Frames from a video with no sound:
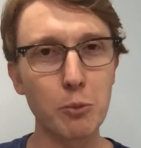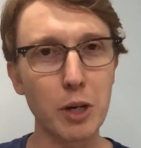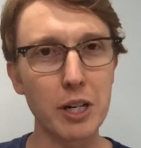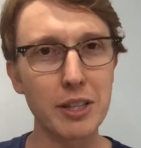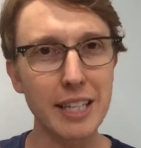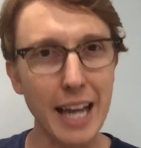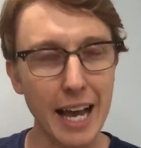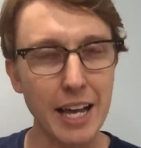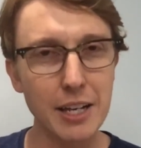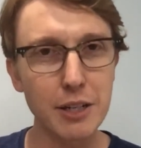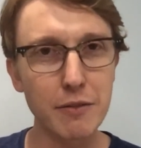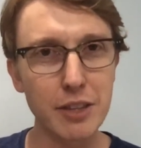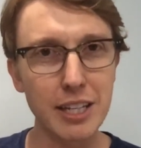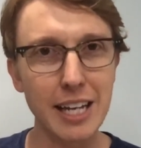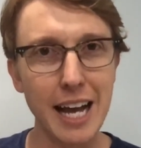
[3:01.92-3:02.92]
where at the end
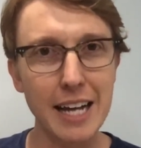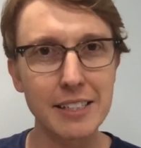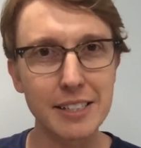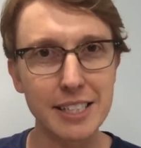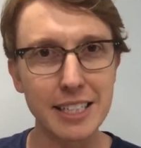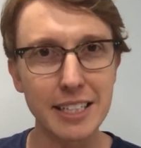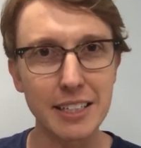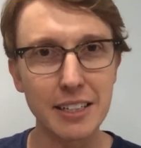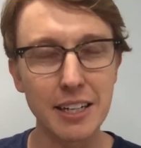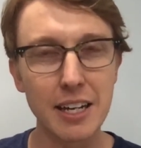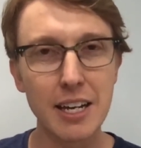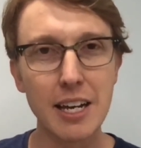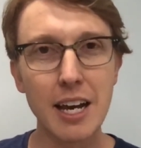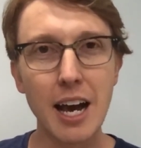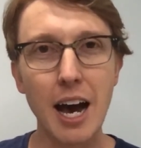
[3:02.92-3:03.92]
of the last scene,
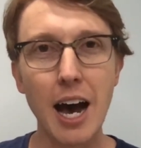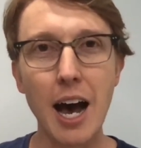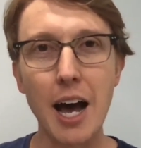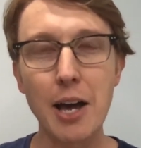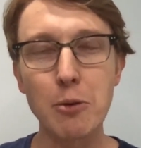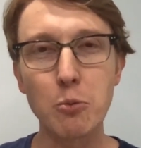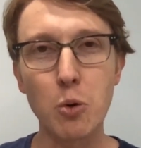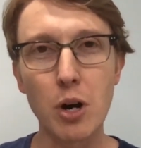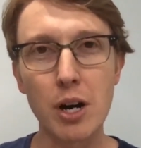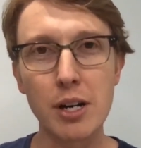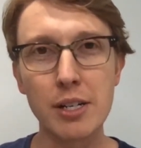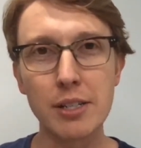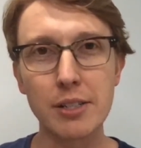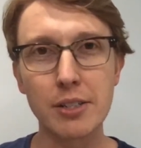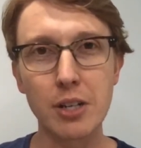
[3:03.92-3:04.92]
I
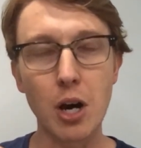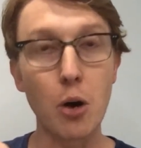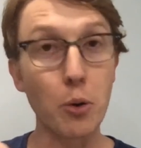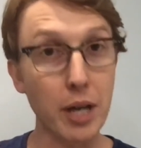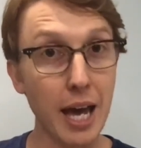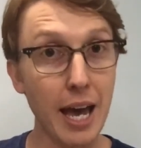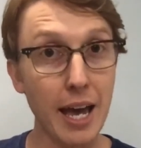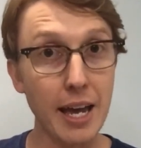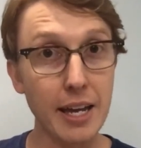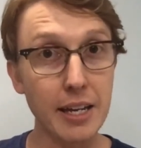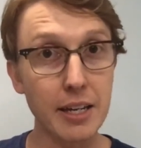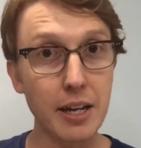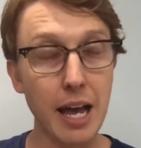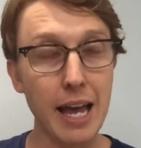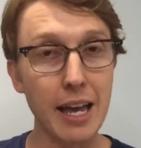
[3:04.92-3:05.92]
was
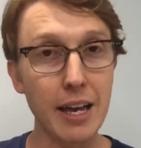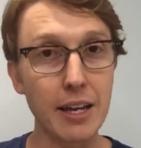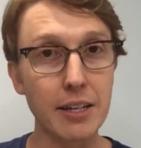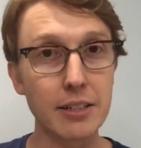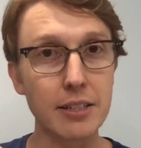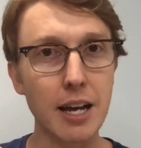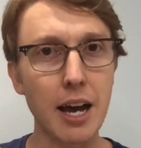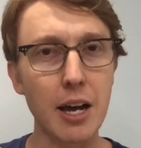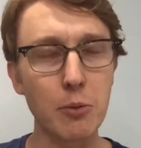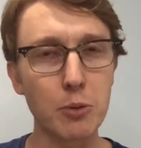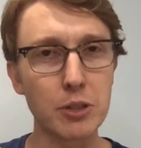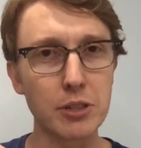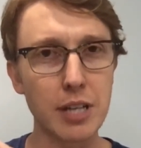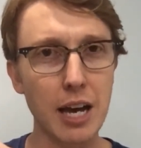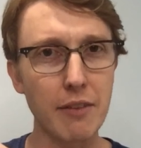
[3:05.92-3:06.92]
okay and I
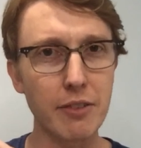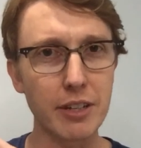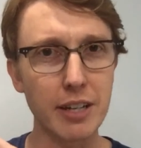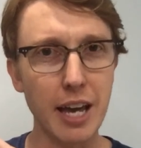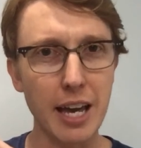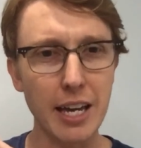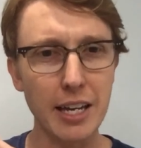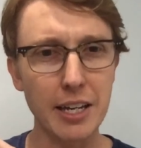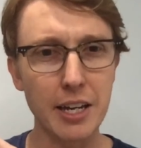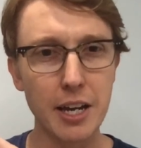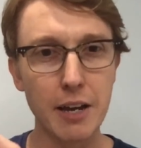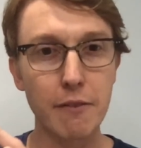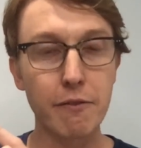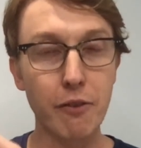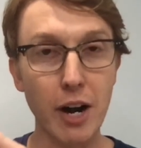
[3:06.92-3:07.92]
was having a
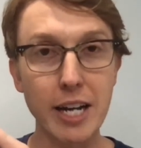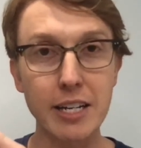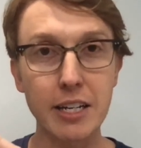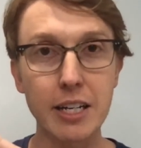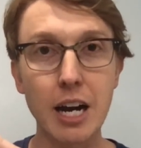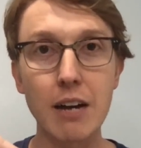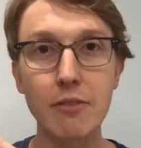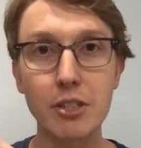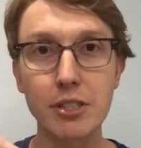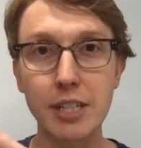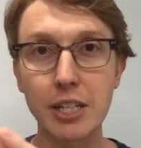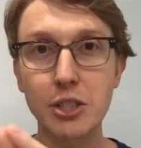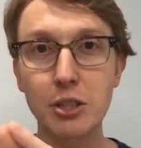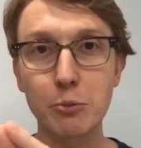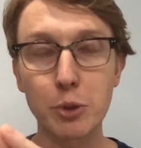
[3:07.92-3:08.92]
frank
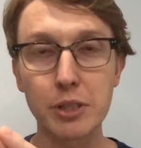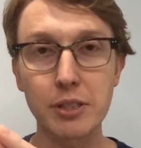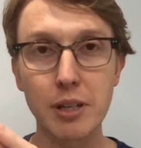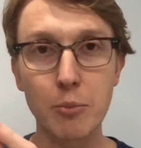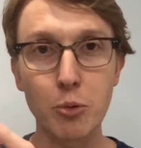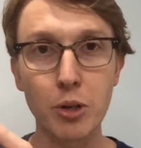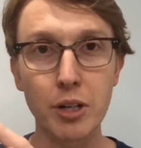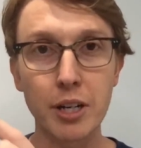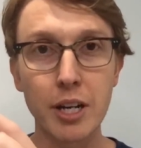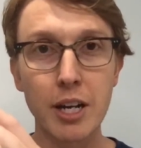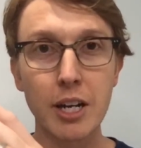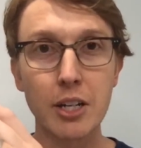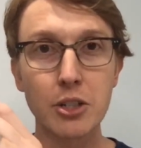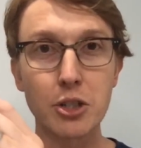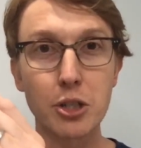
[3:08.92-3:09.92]
conversation with someone,
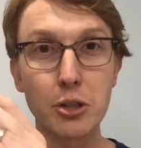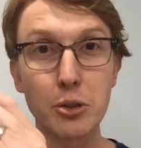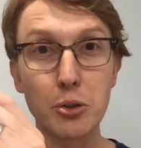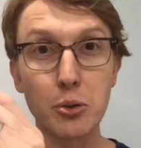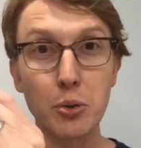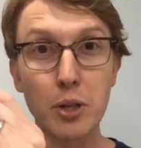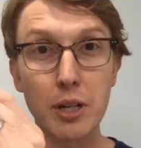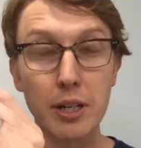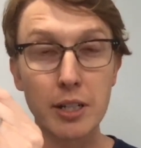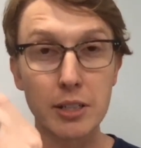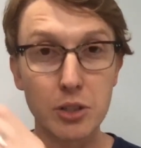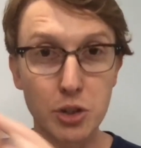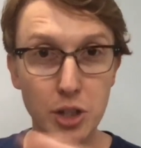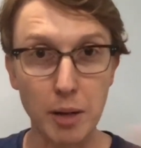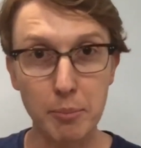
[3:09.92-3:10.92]
to
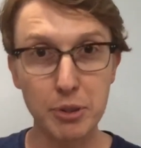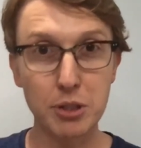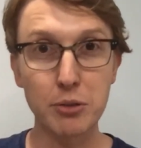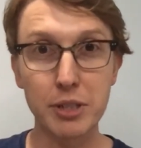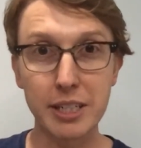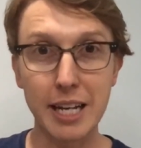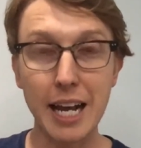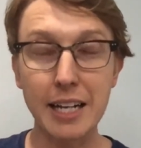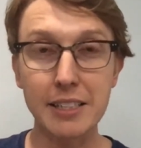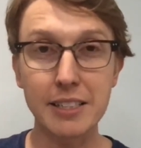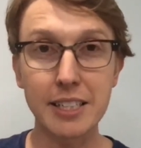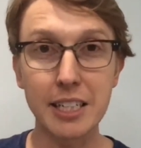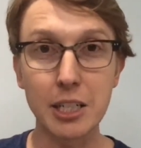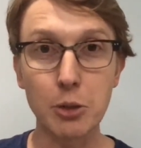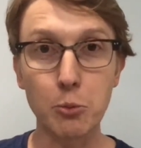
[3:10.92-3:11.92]
jump to the next
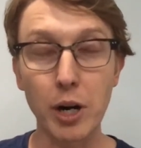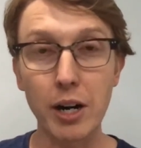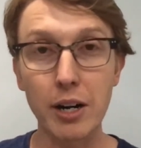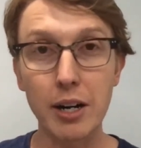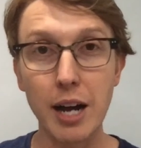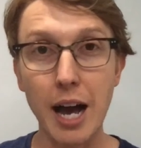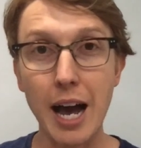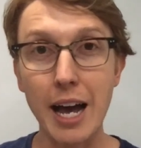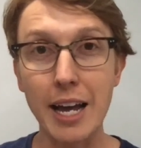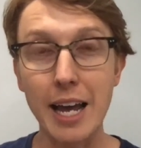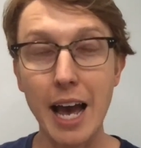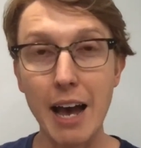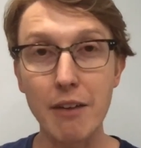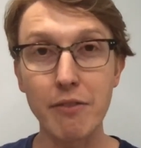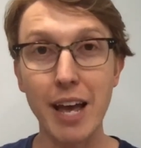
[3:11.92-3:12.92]
scene where I
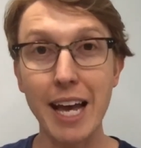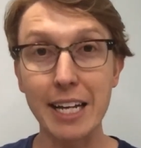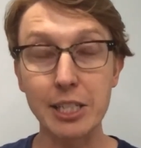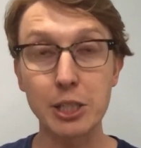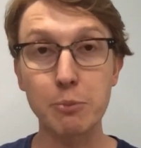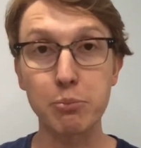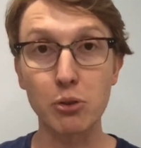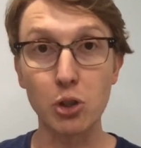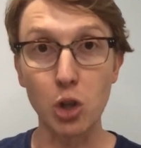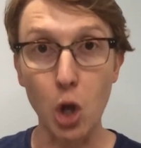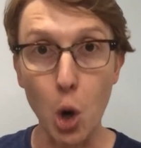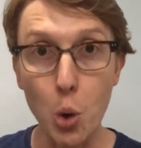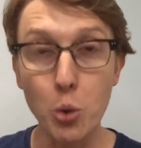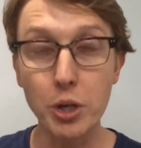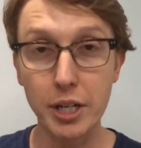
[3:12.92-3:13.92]
have
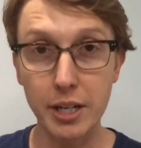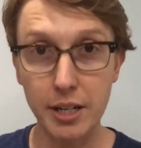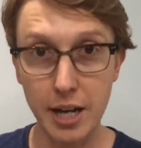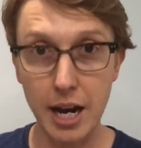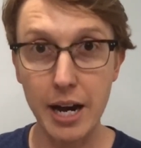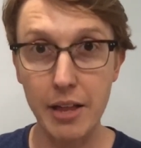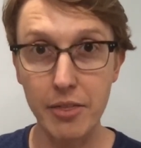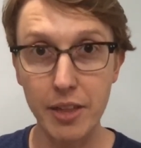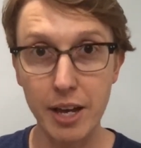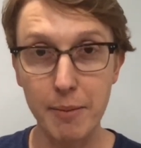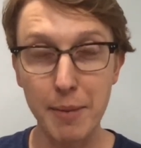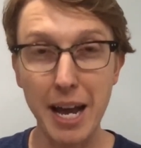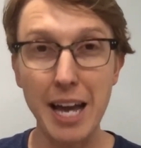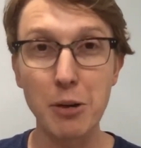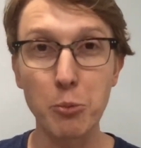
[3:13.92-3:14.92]
exploded on
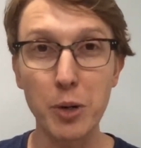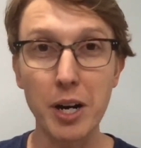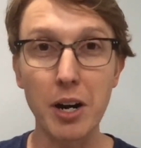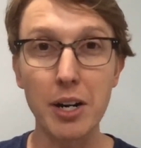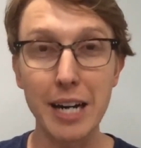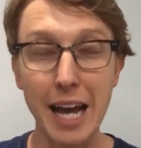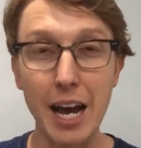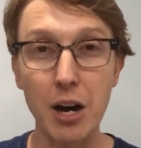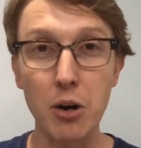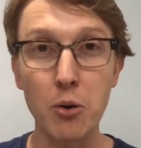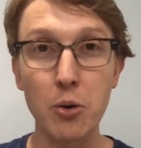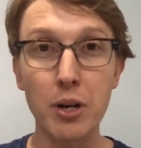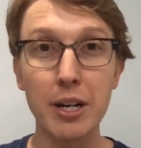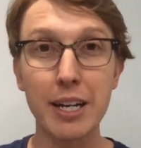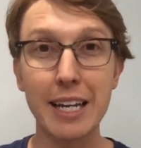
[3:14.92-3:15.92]
them and we are
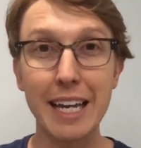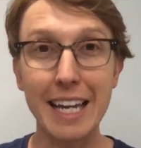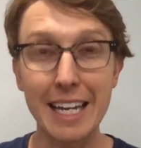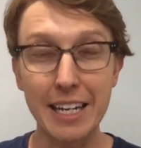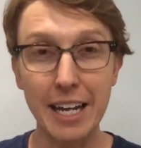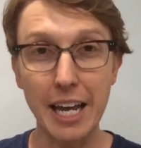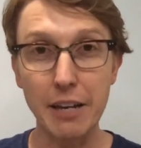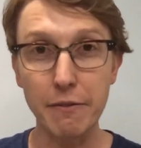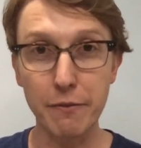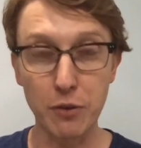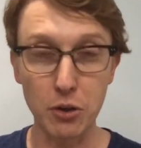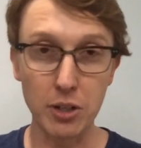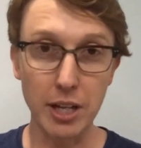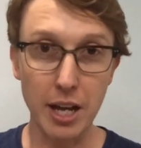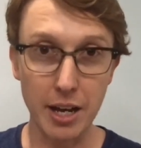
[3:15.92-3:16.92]
now in a
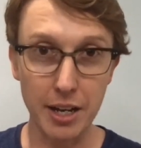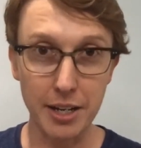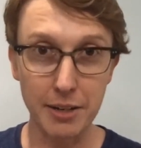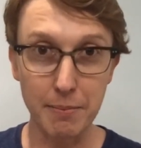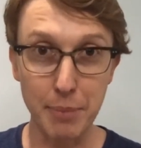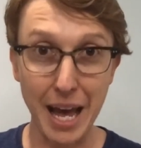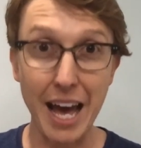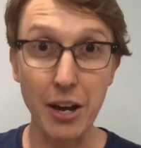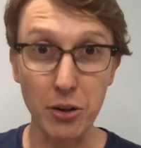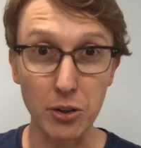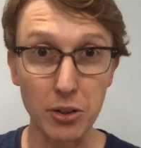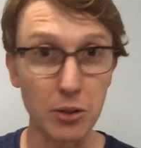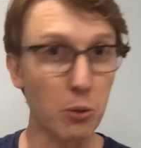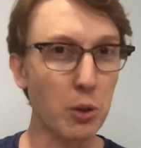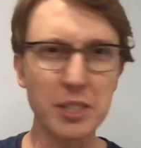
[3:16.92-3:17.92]
full-on
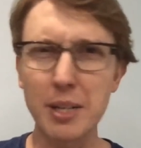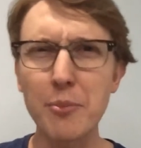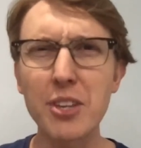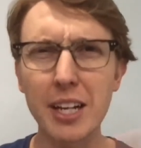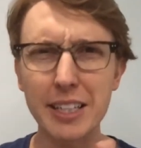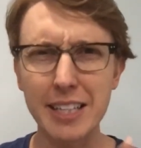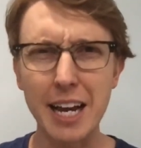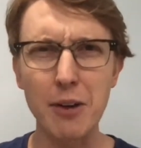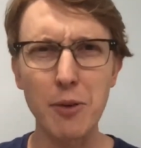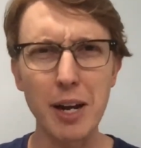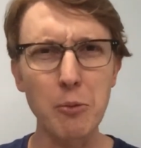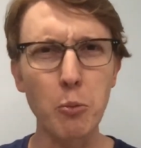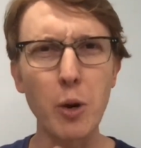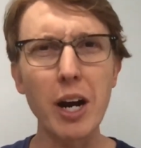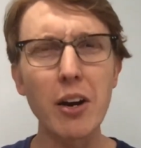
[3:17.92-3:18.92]
battle or something like that,
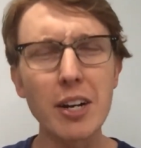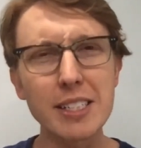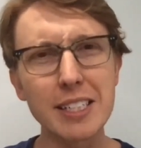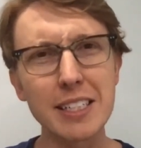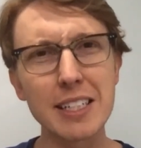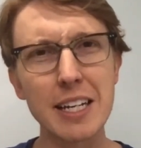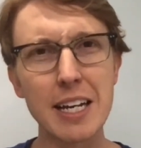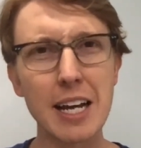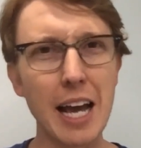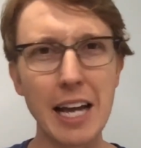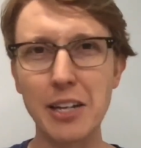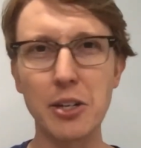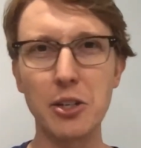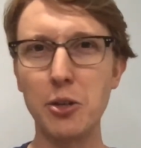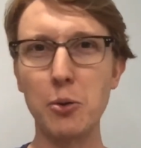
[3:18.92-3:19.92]
right? Where is it?
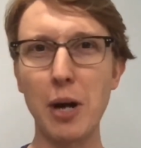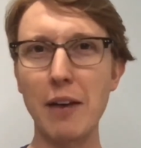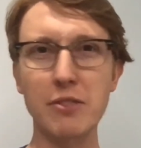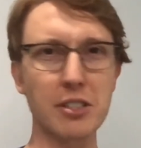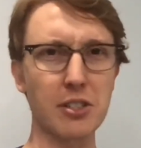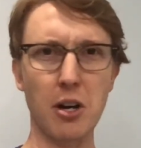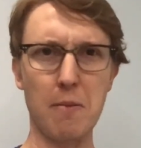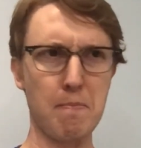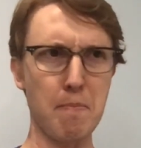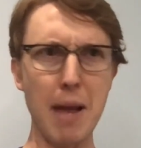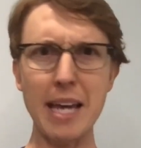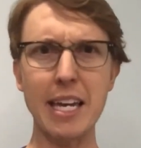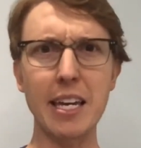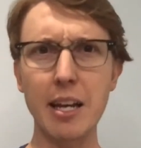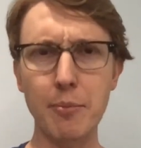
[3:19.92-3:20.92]
And you have to start
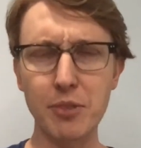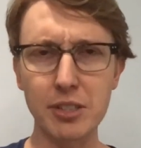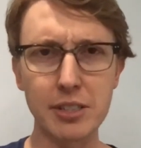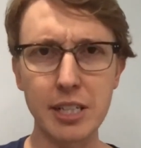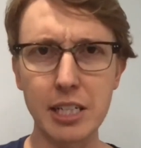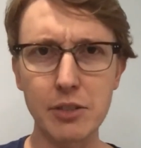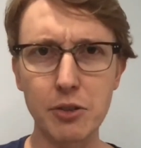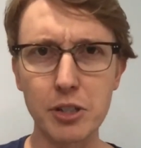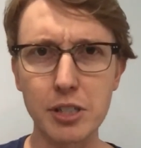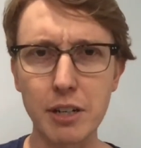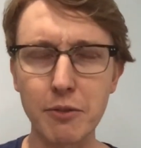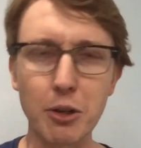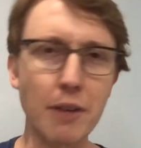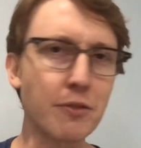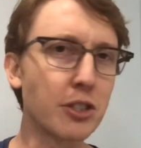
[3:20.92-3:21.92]
making up these things for
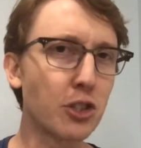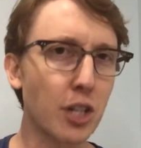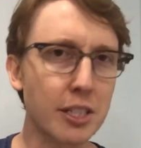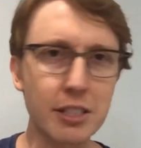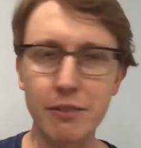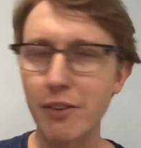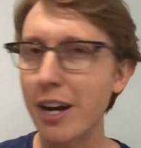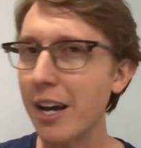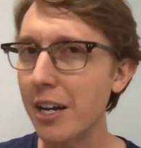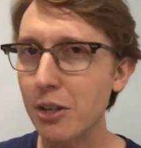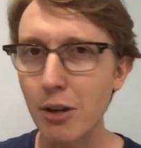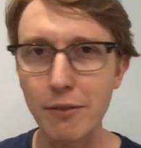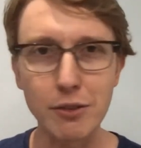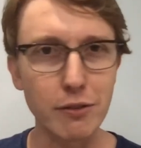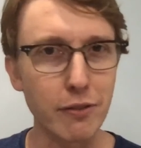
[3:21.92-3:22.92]
yourself. You have to justify it.
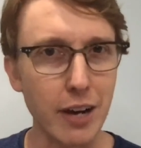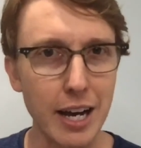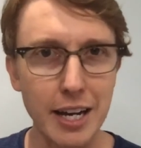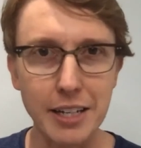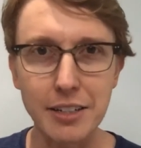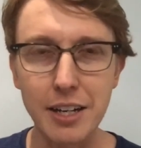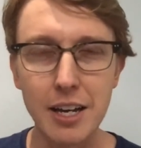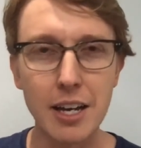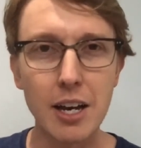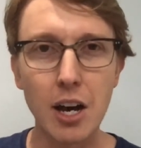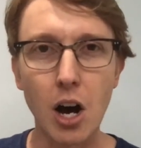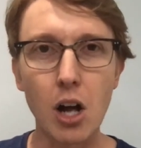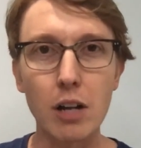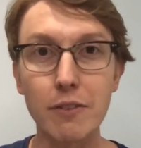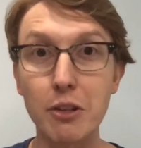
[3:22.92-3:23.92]
You have to find
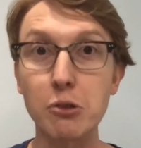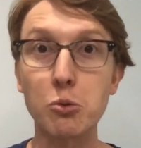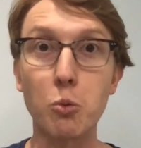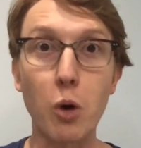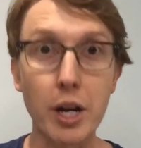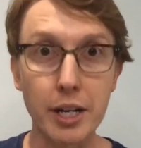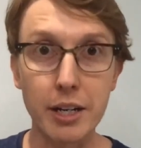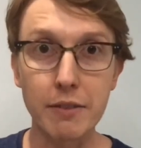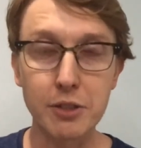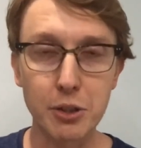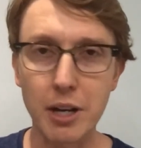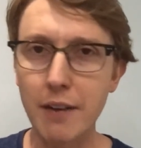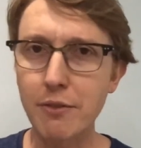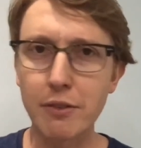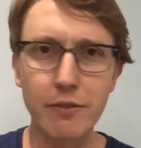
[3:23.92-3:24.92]
all of those what ifs.
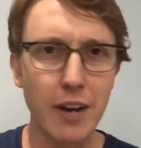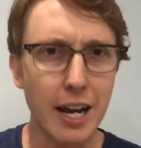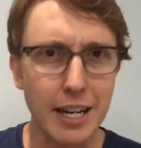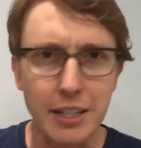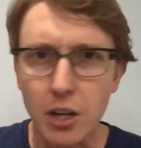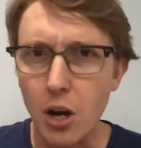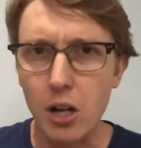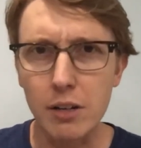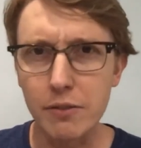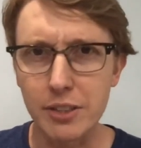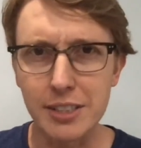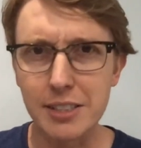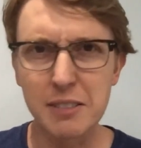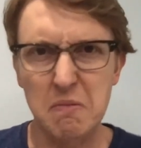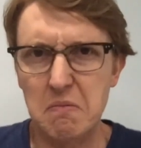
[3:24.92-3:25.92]
You have to find all of
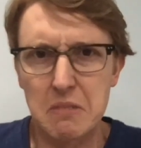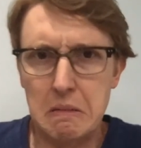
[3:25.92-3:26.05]
these